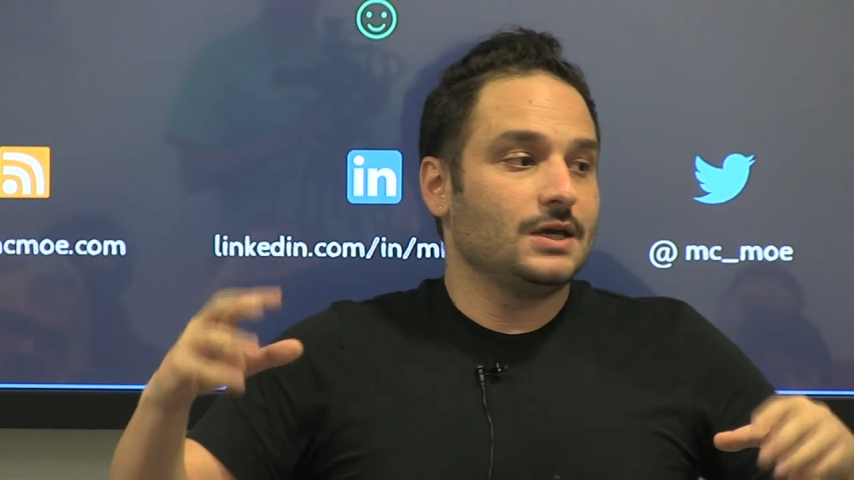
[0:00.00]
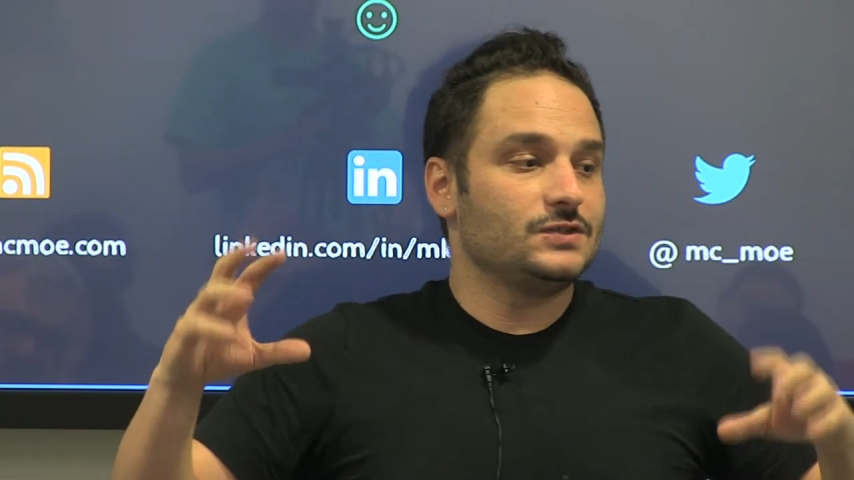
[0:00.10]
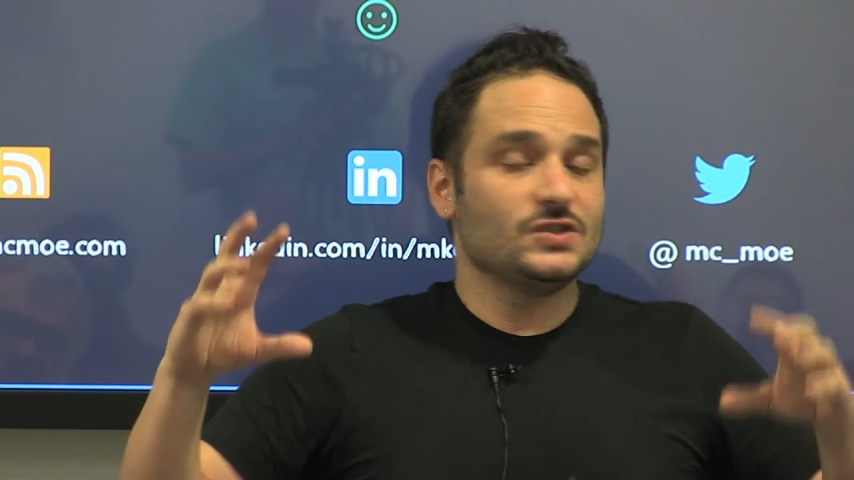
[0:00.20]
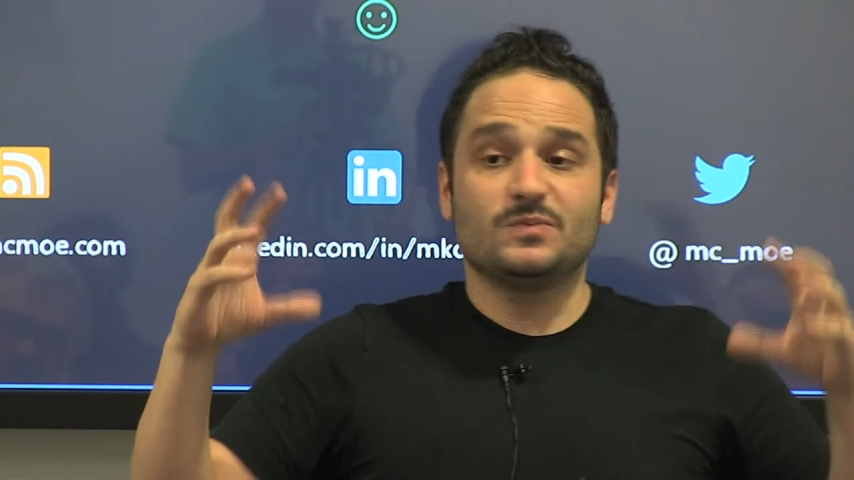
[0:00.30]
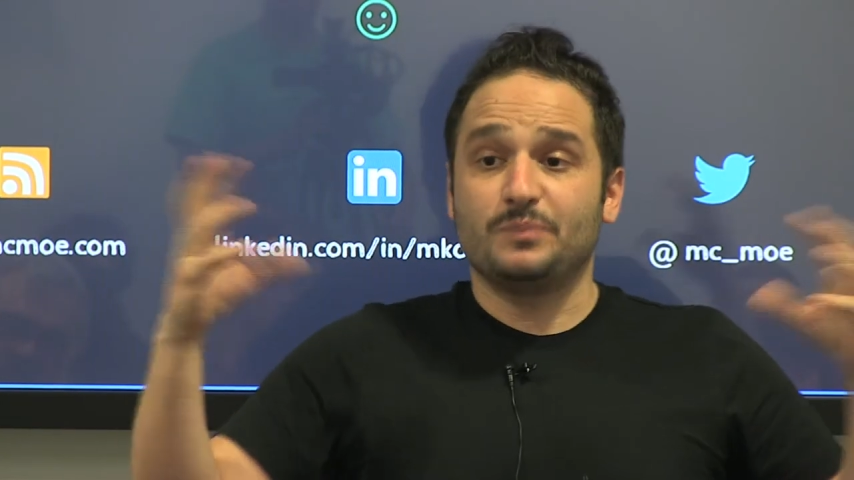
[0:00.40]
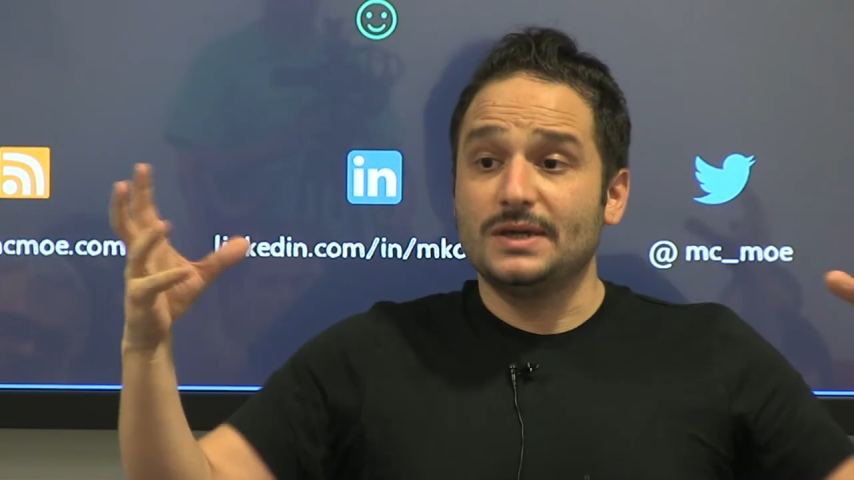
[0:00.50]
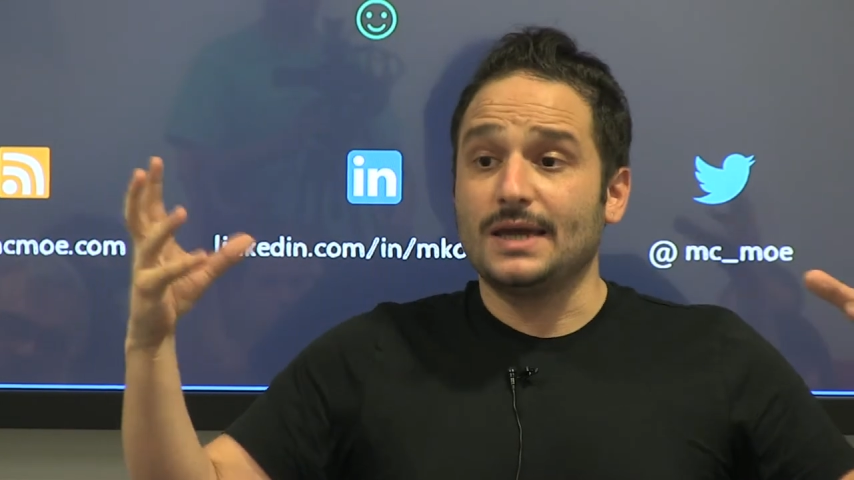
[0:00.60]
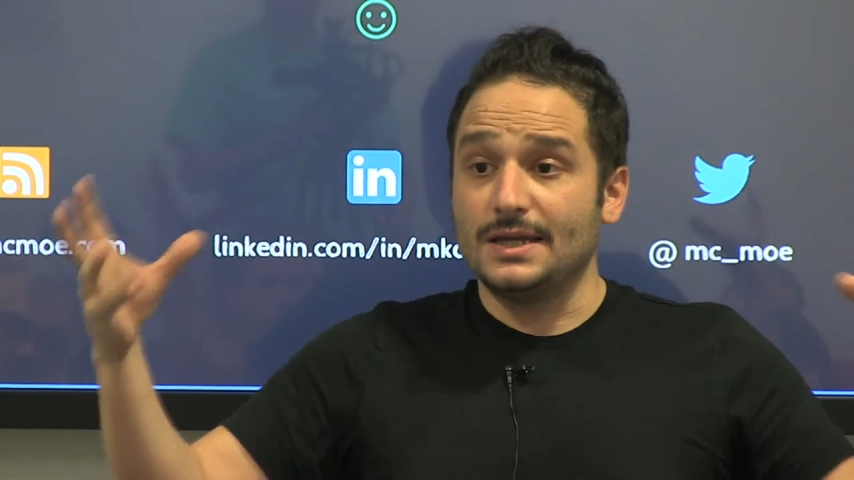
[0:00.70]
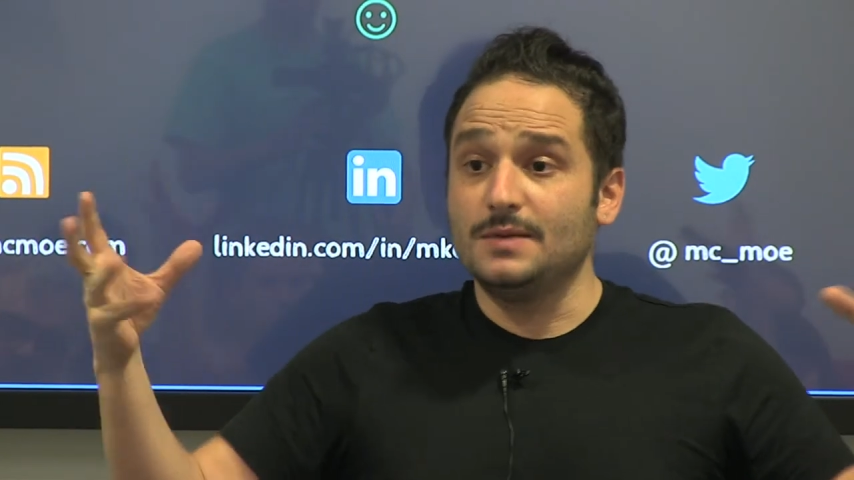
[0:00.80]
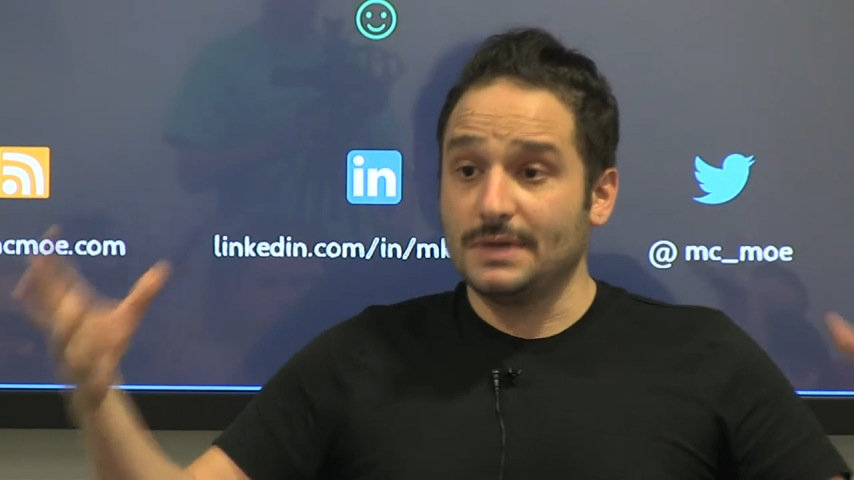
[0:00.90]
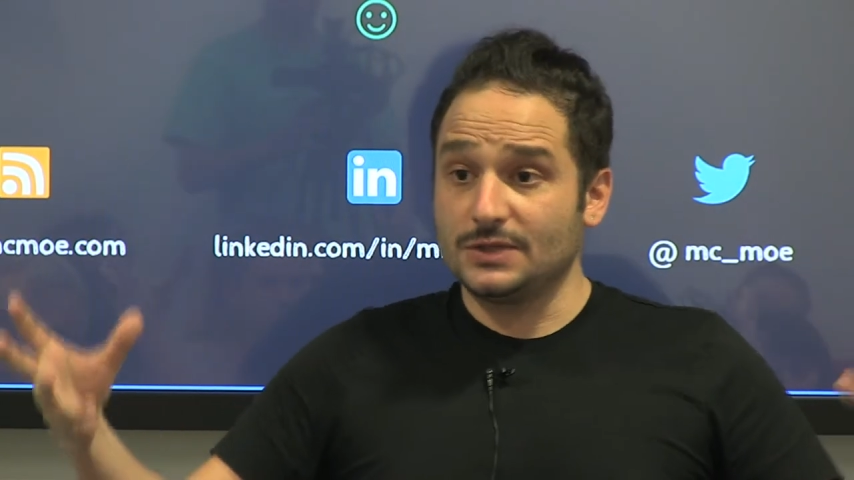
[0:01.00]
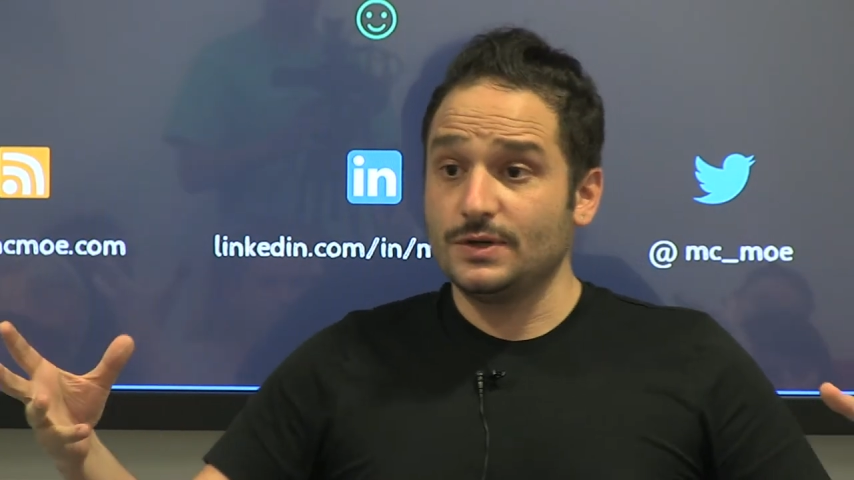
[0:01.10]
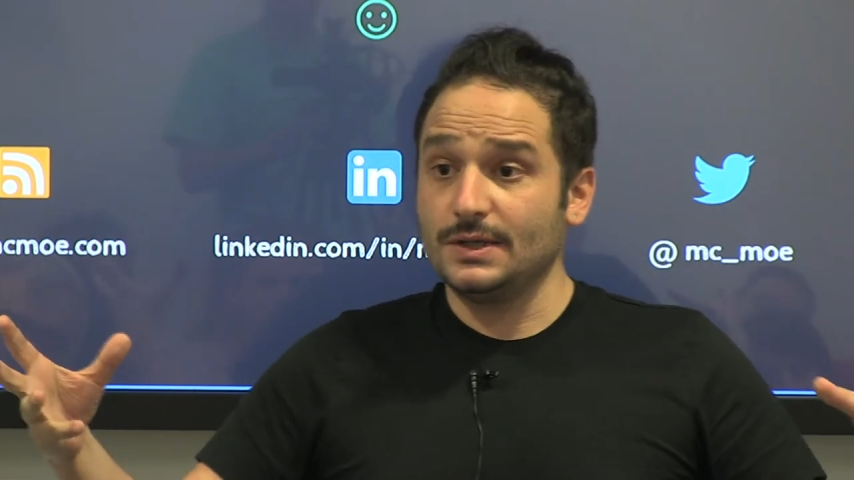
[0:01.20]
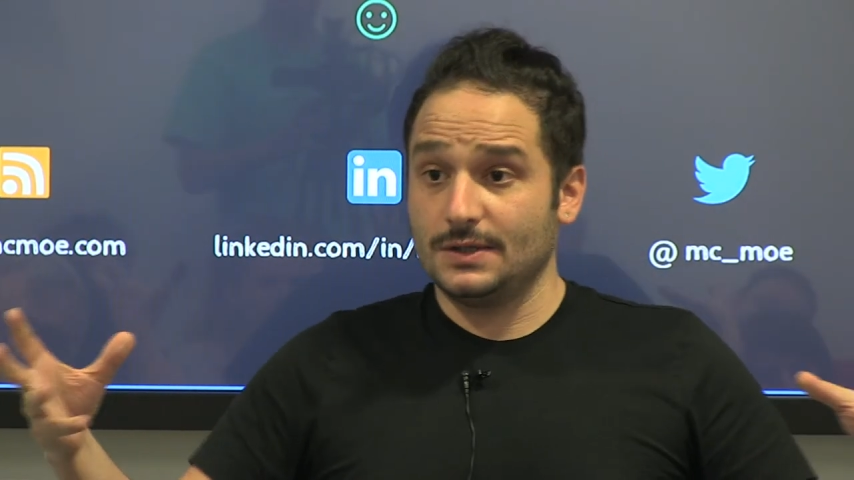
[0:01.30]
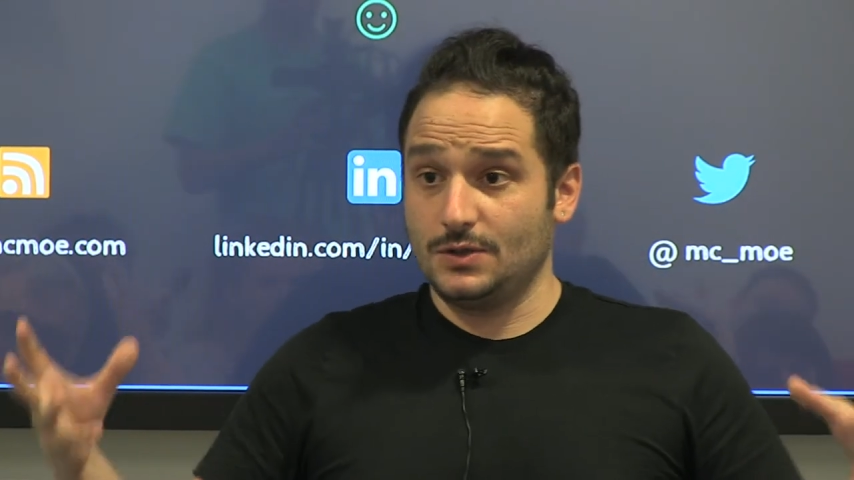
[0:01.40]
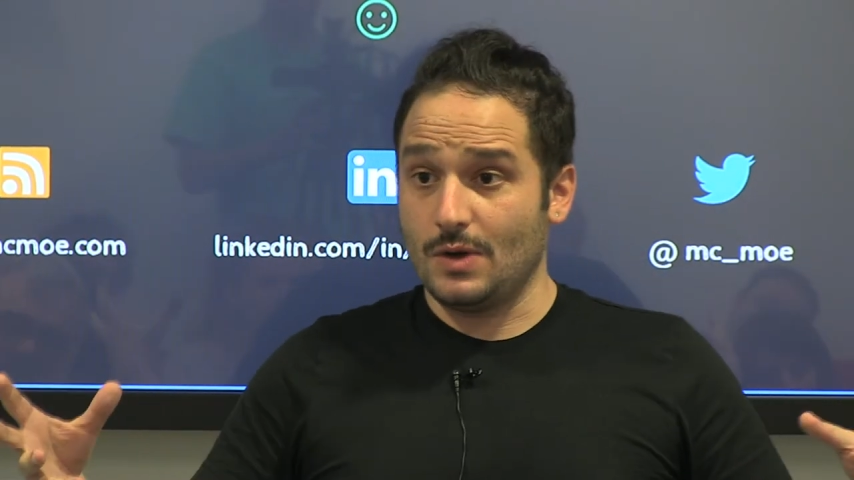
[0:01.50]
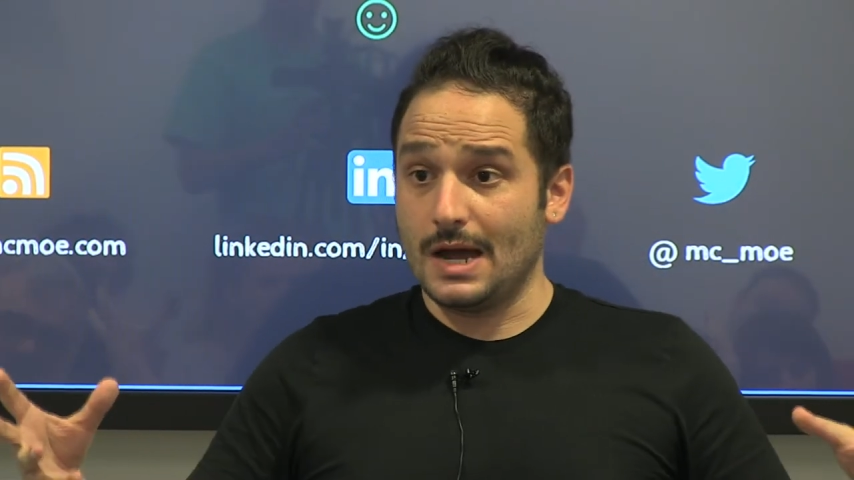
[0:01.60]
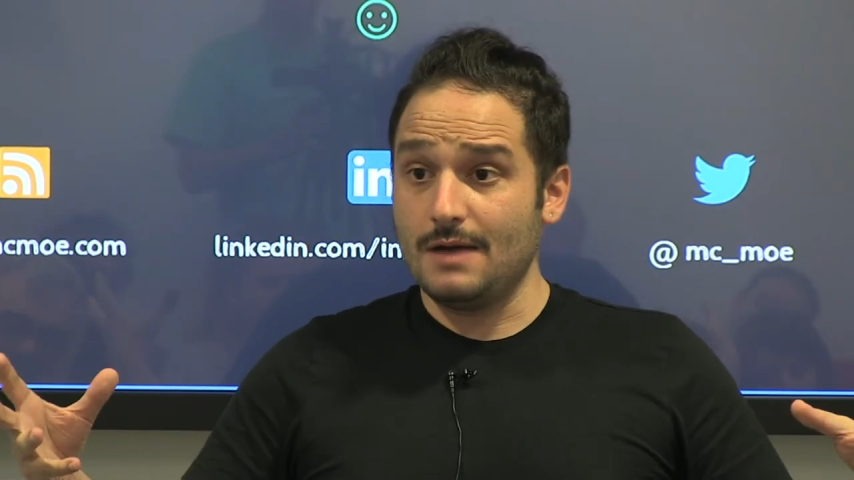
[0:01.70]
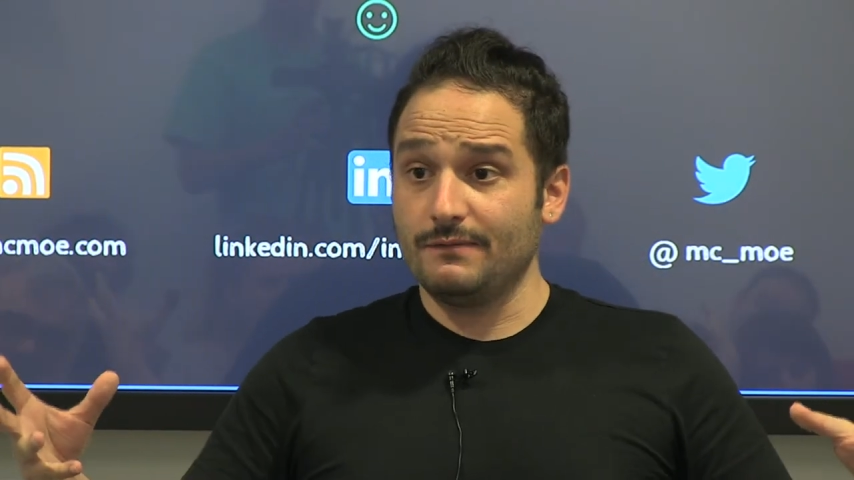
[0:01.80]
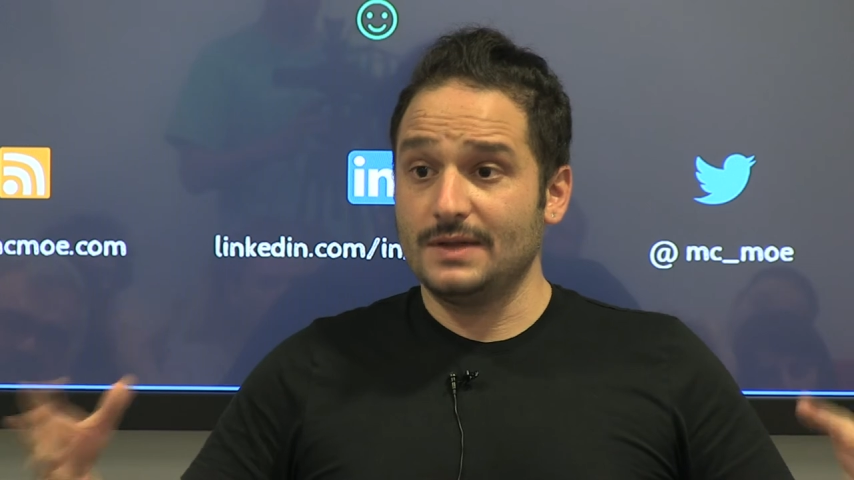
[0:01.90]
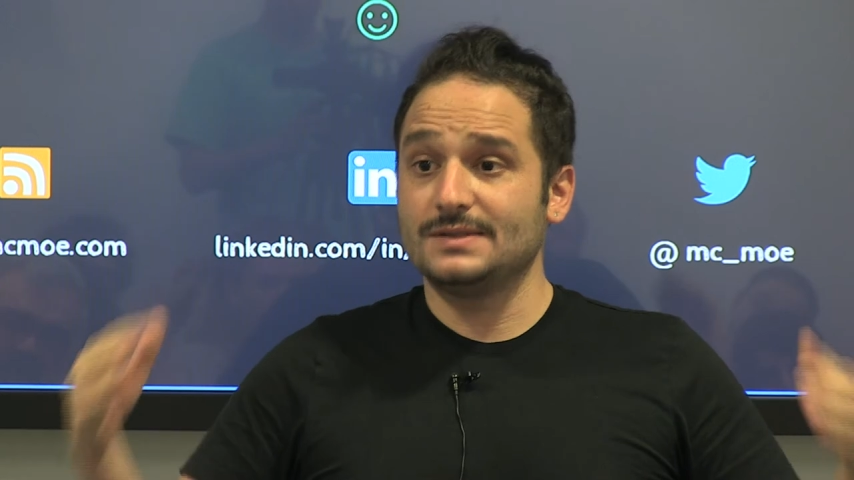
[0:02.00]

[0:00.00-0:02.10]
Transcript: It just pick any metric that you have